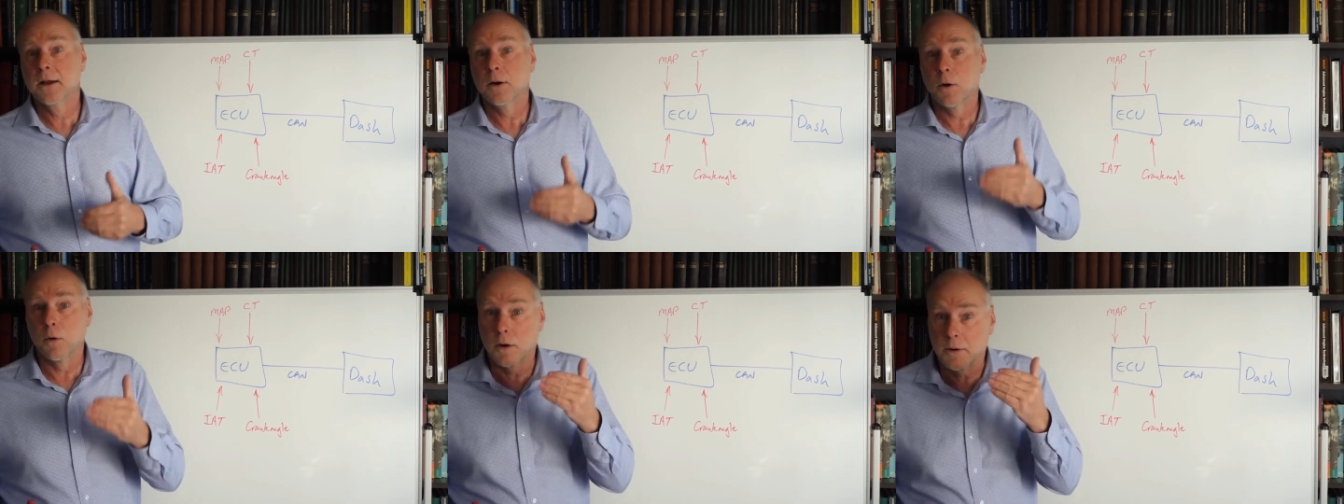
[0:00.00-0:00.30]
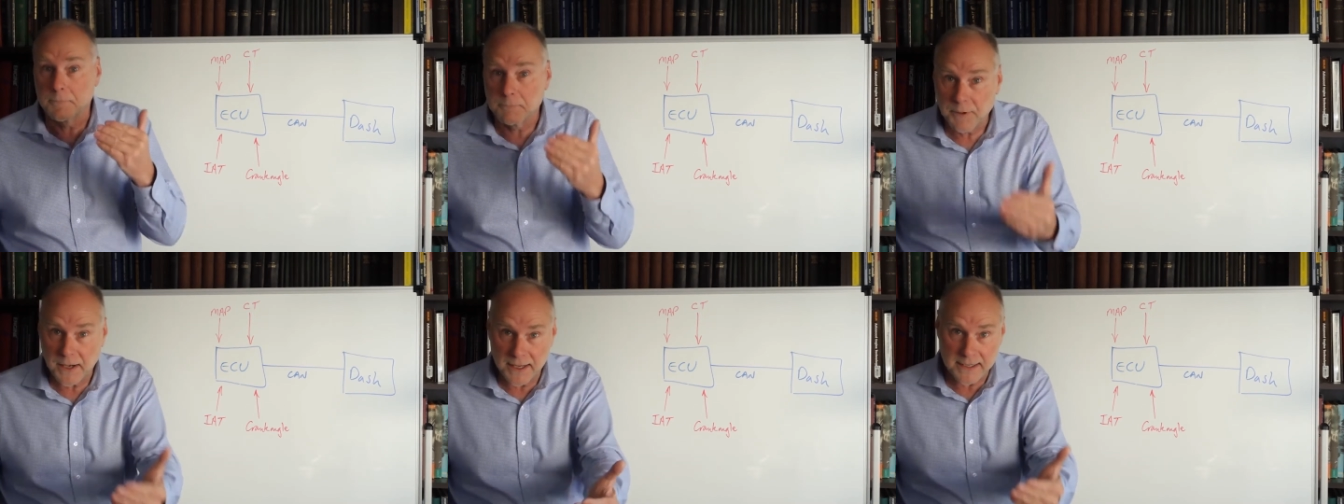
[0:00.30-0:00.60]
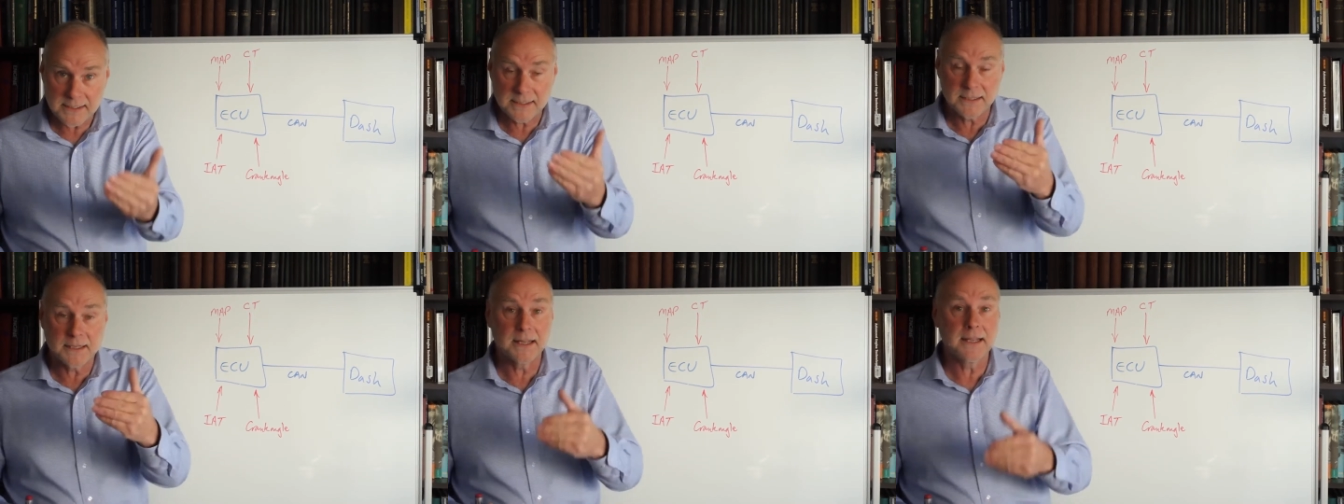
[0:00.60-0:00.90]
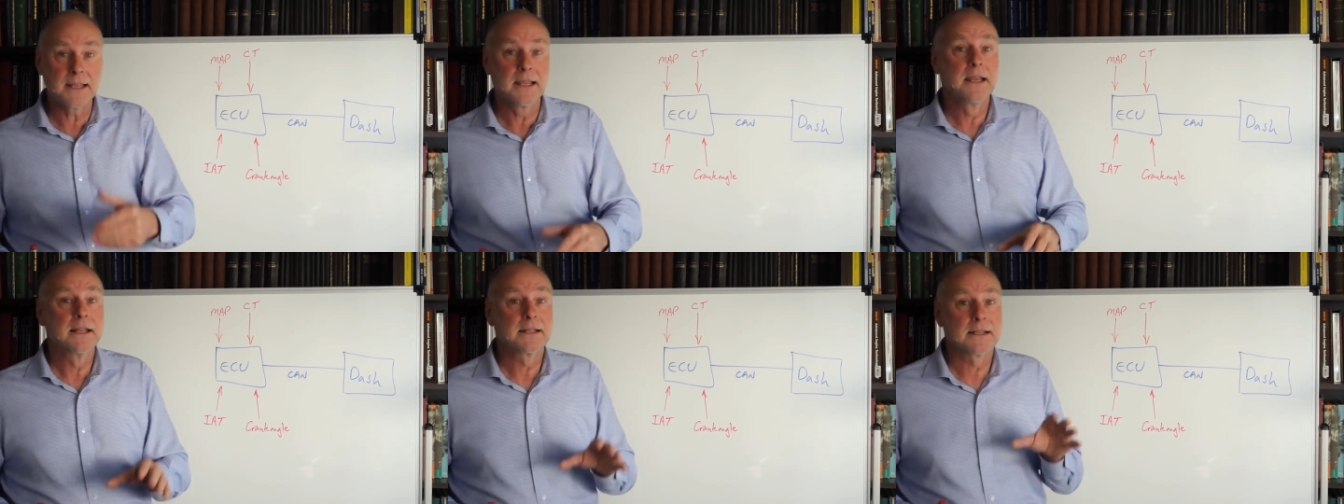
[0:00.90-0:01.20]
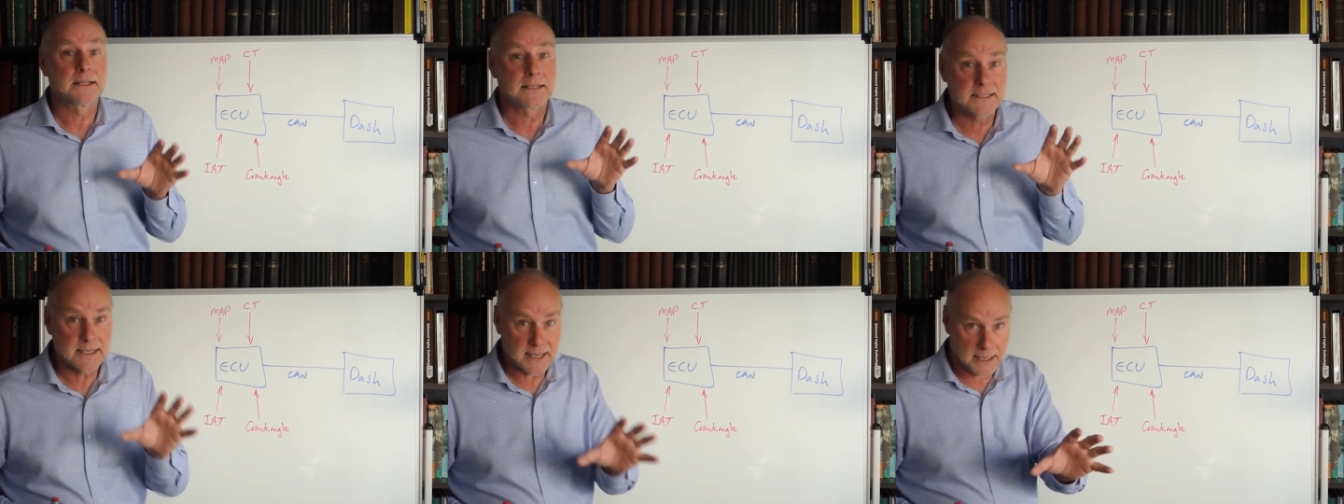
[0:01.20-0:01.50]
or complexity
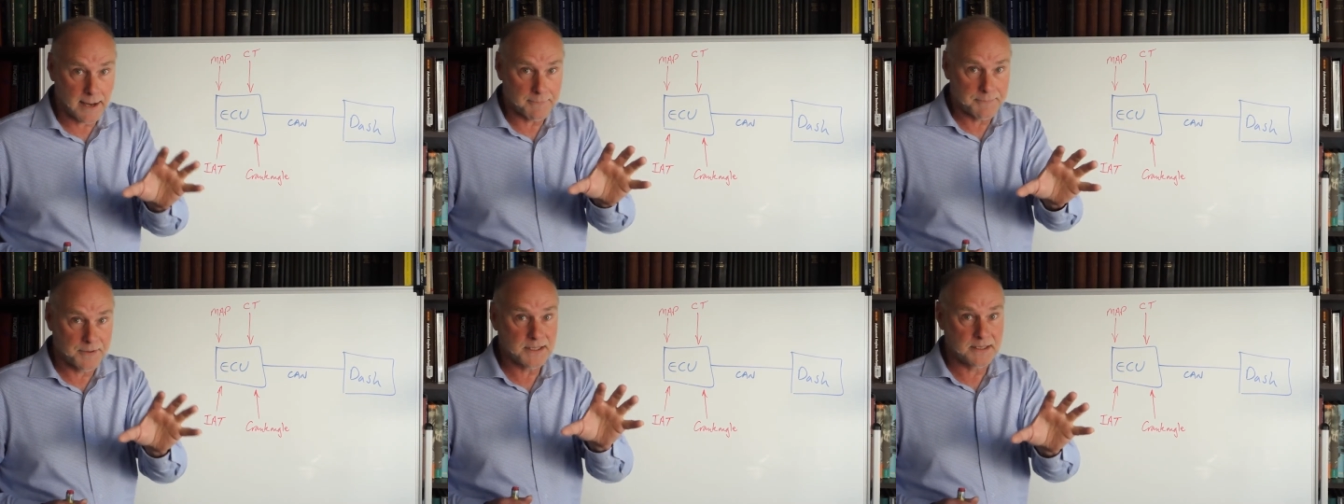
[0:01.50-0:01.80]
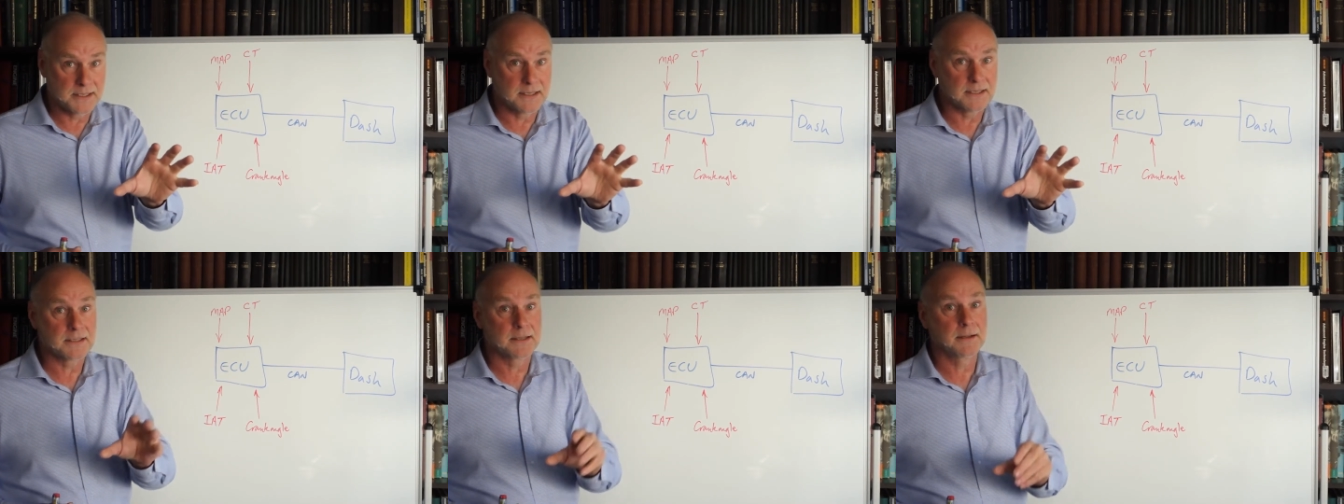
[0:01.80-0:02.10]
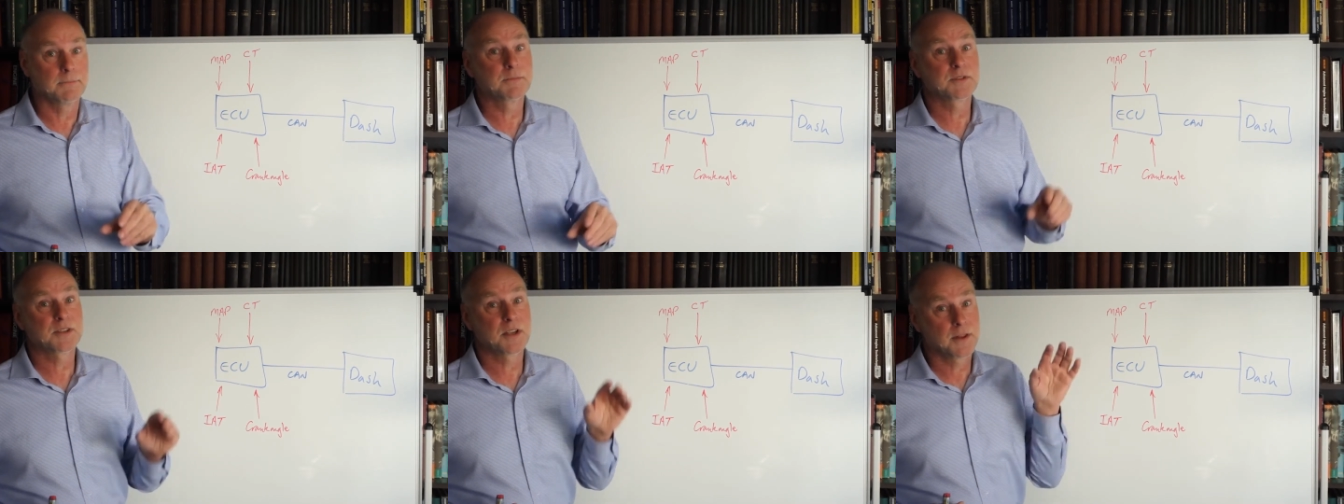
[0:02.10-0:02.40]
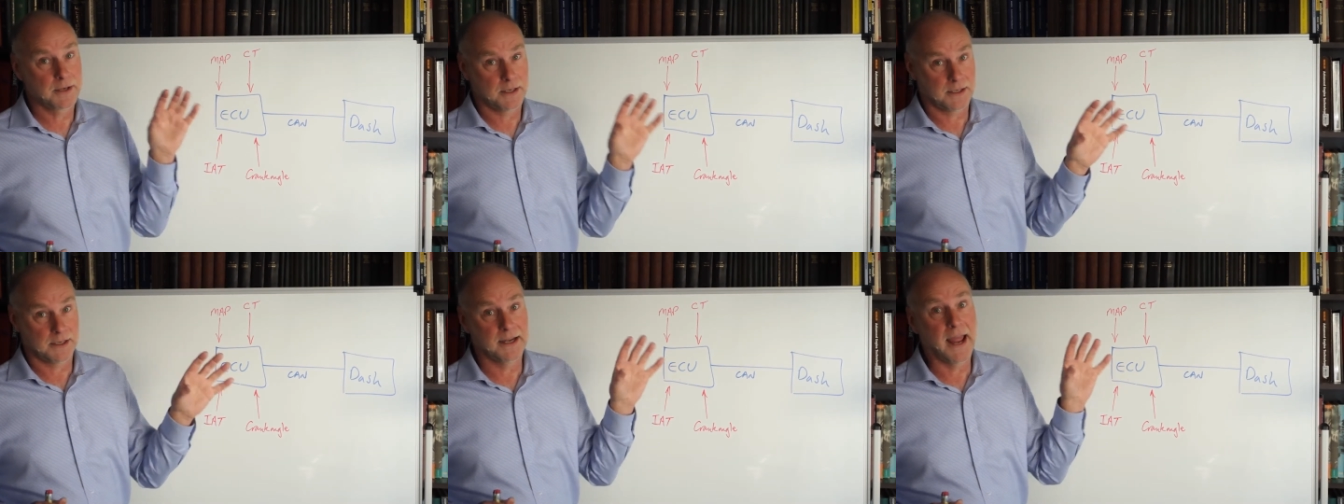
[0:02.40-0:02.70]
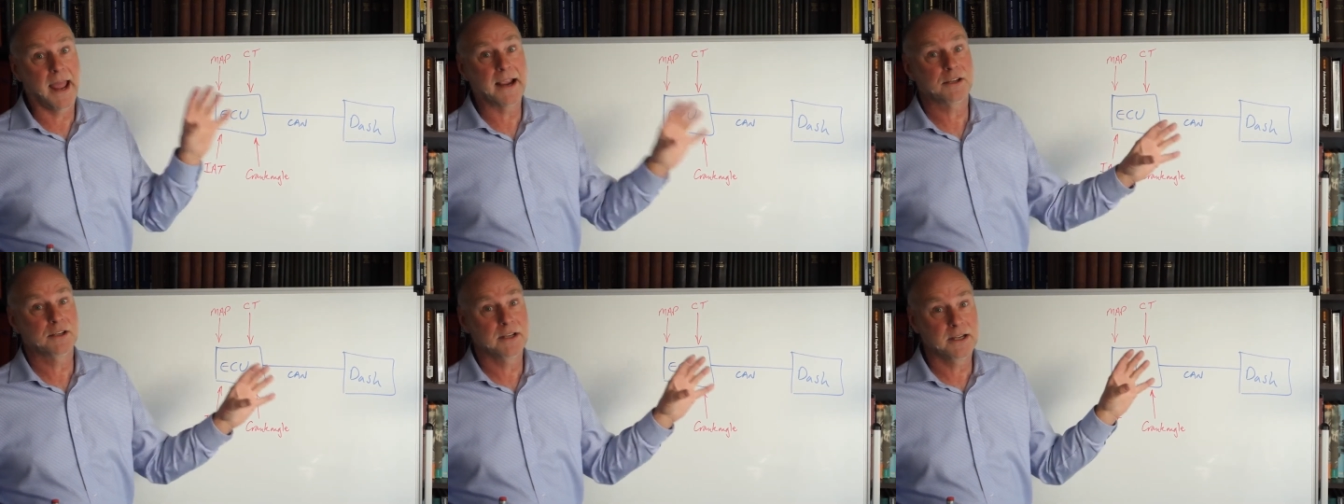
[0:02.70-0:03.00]
to set up the system so that it can
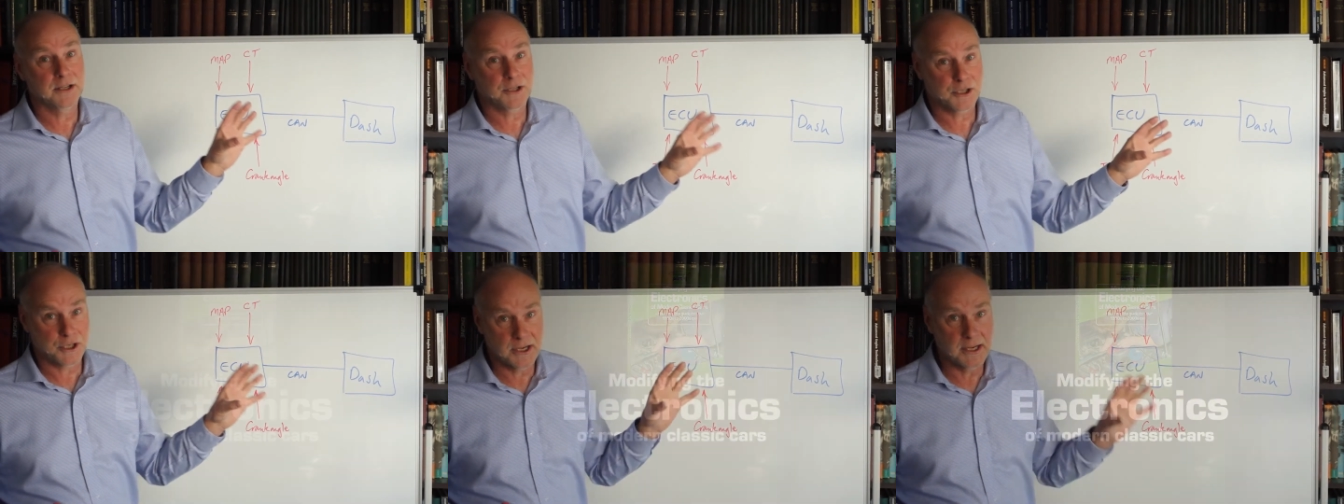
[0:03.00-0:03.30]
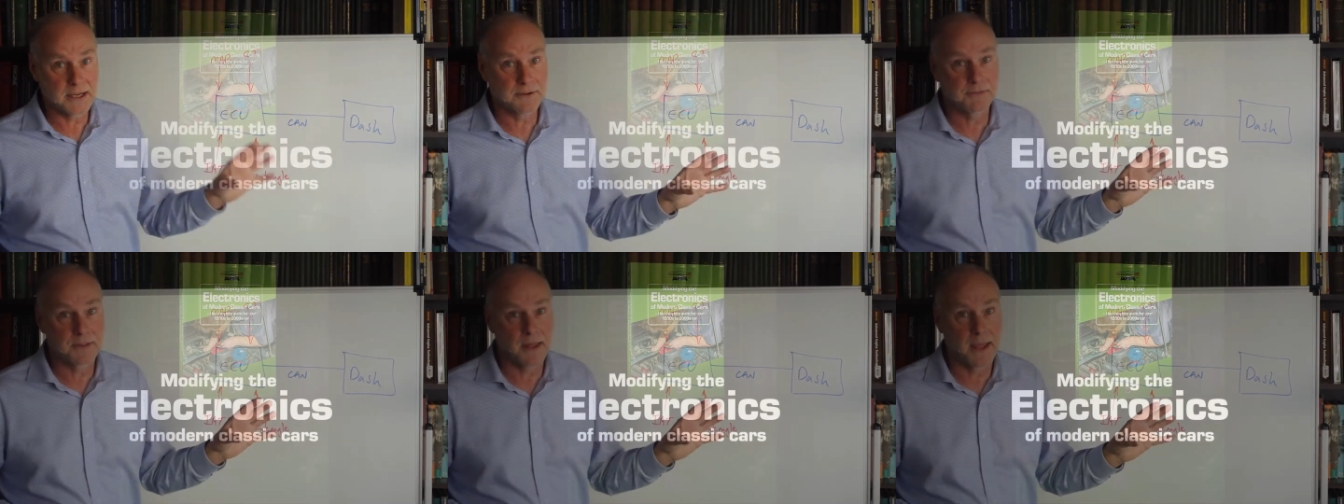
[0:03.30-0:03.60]
actually achieve